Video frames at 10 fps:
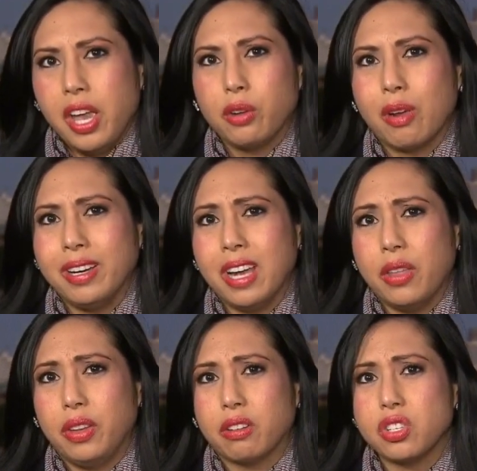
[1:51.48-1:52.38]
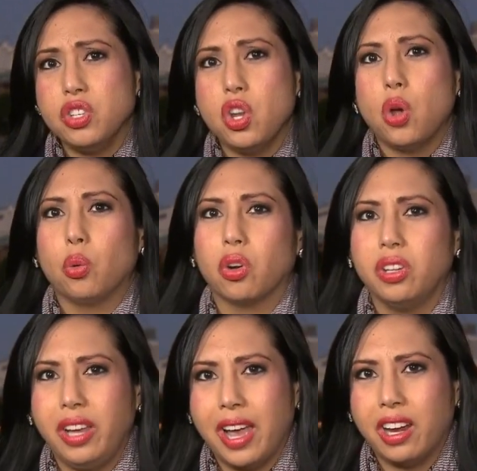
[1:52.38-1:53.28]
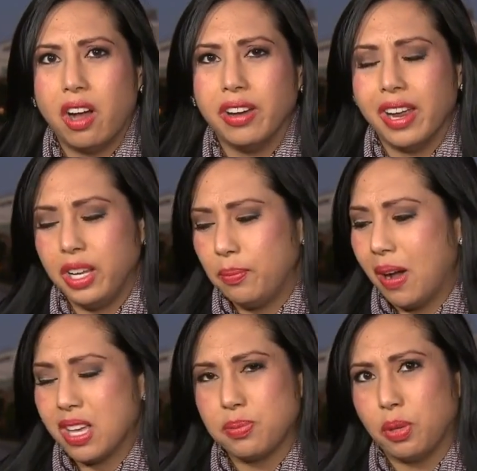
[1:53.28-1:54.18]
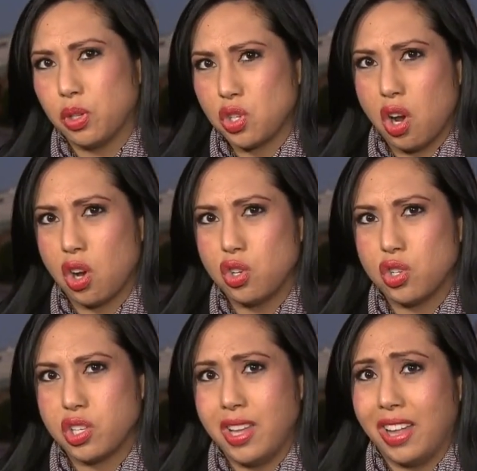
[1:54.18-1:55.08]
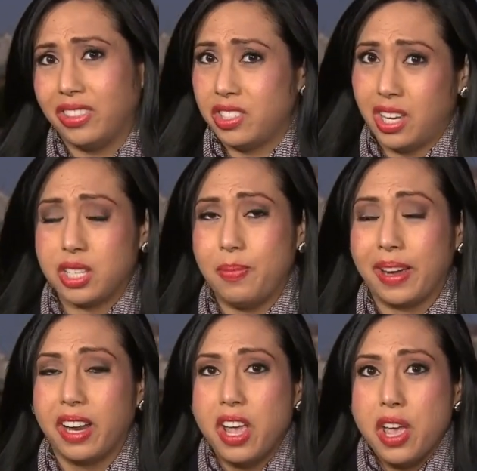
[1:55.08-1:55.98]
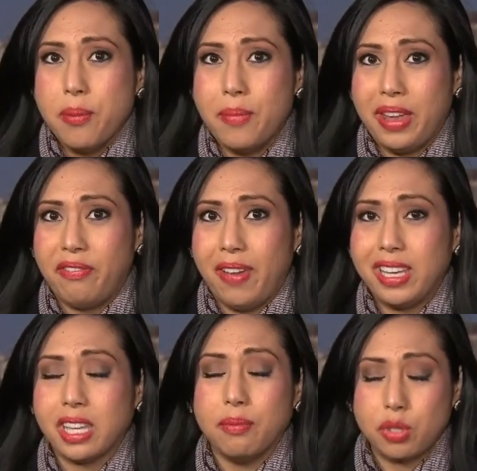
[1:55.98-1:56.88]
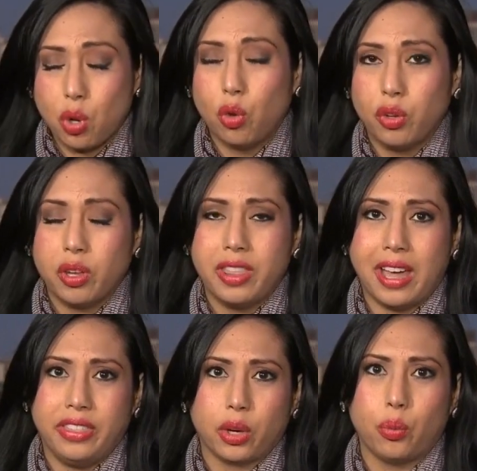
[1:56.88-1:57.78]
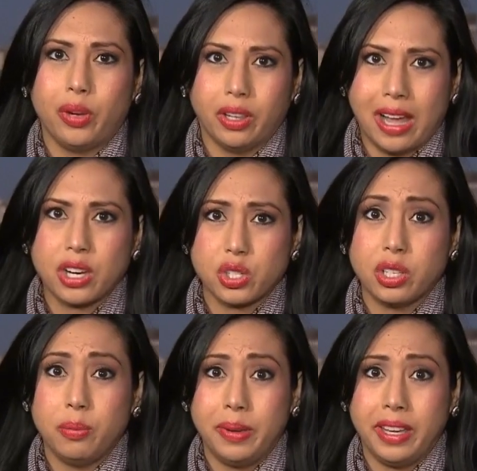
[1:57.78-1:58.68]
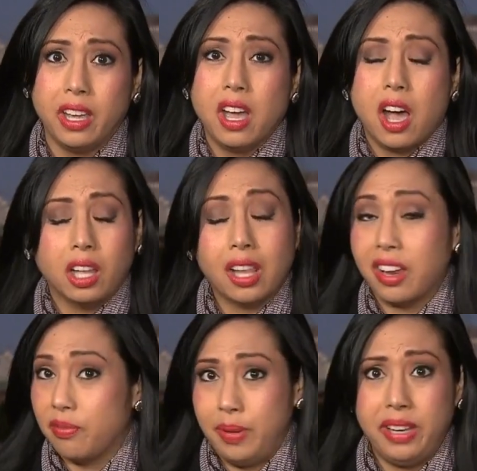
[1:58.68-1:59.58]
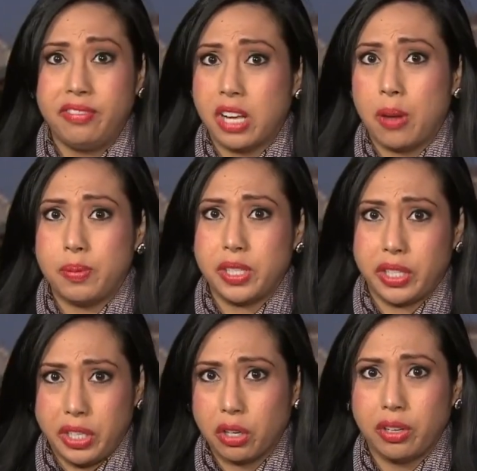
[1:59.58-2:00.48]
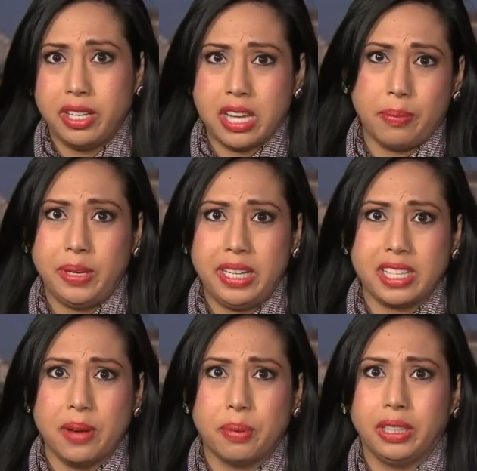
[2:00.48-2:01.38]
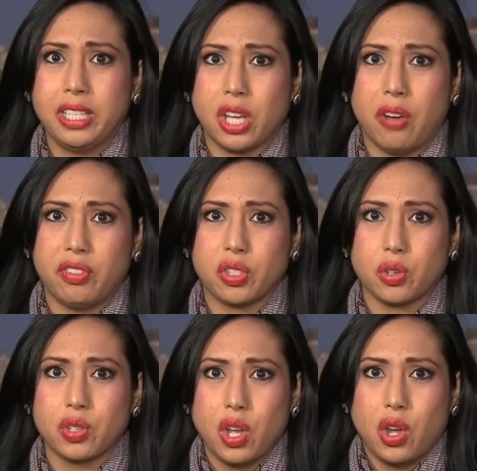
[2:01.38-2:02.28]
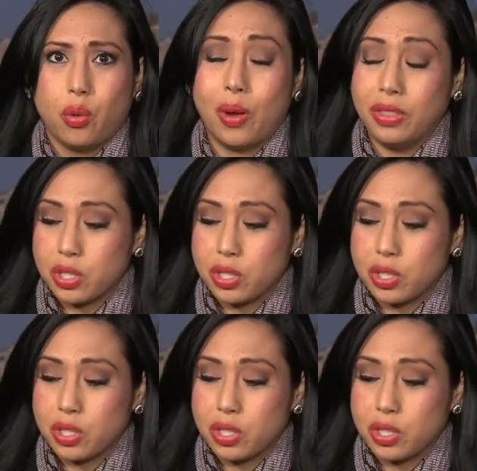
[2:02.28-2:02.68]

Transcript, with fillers: And right now there is no word yet on any possible charges that the suspect may face. I'm told that there will actually be a lot of beefed up security deputies and police officers when